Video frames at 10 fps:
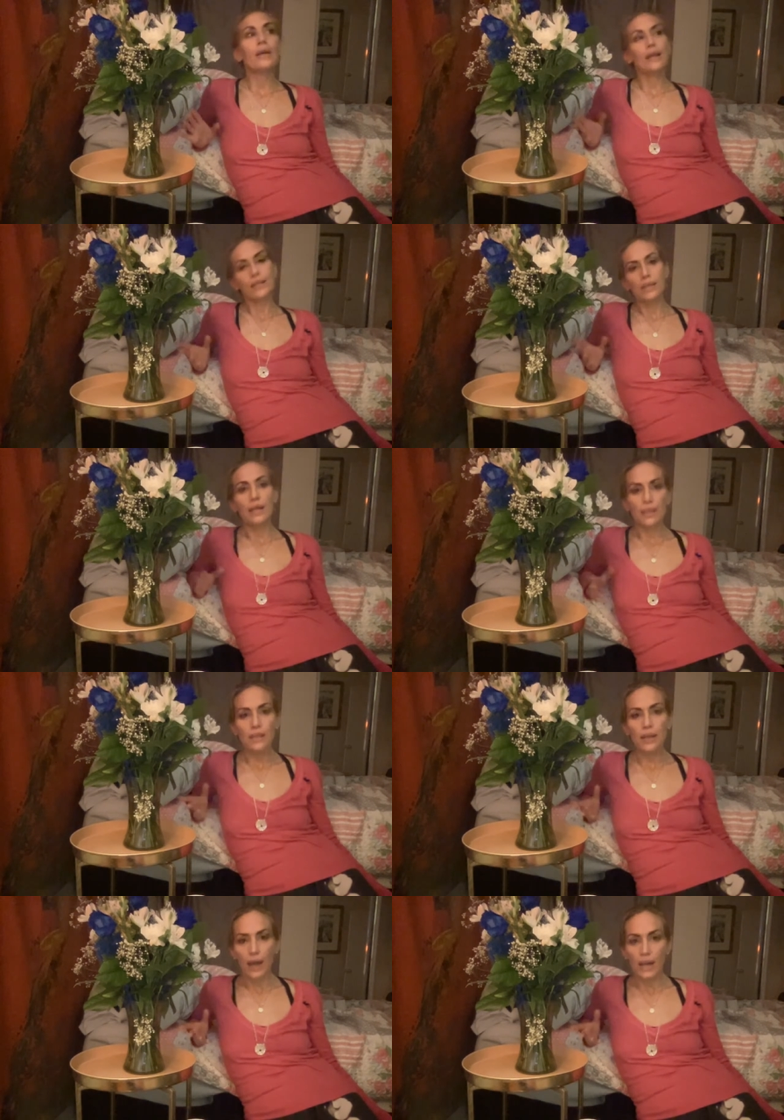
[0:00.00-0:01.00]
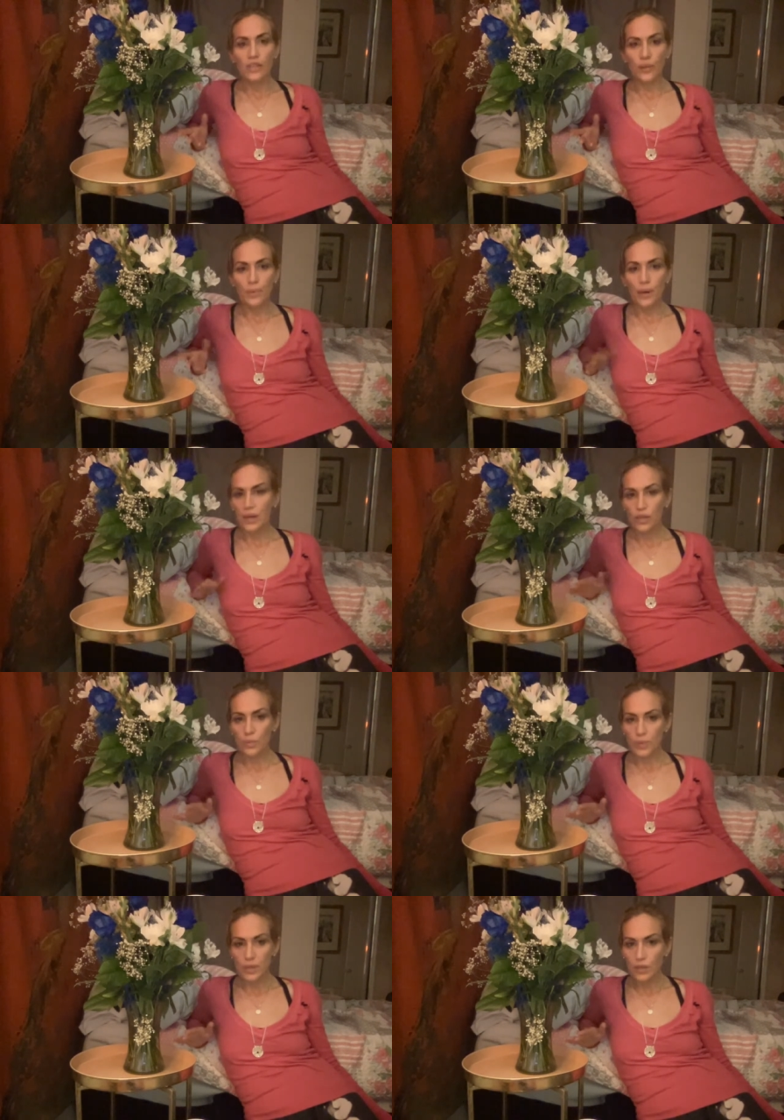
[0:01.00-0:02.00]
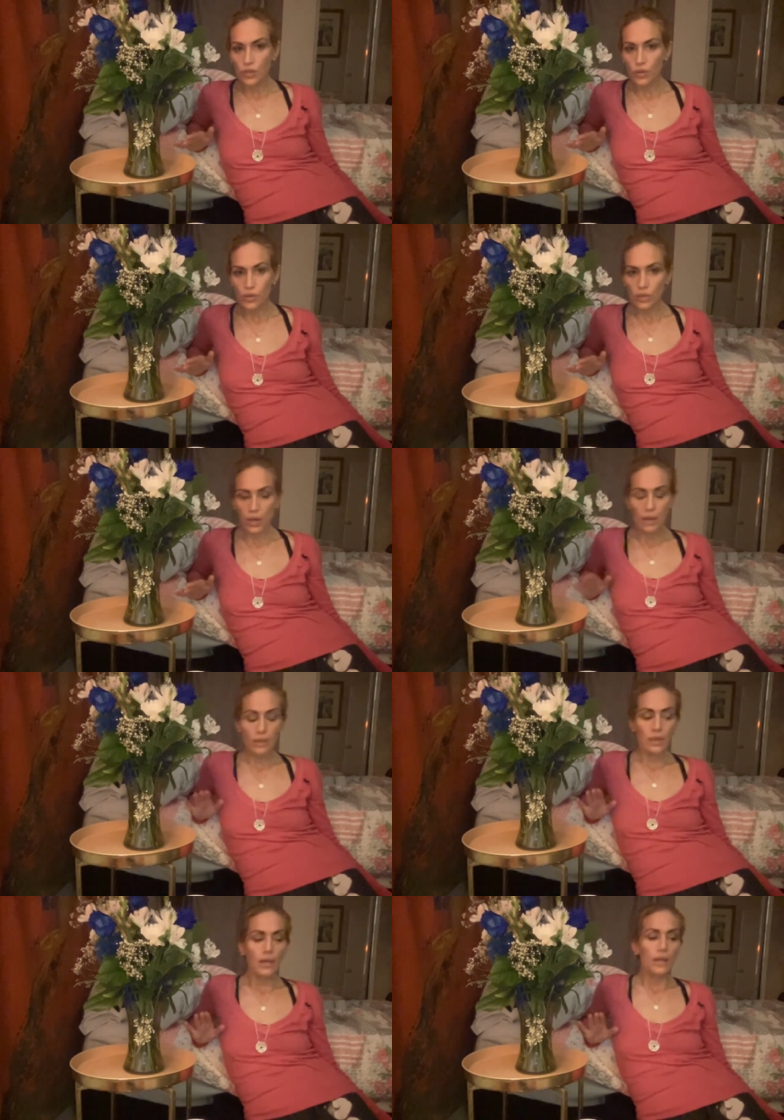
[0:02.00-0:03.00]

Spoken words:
Incidentally, a hedge fund manager, but doesn't short stocks.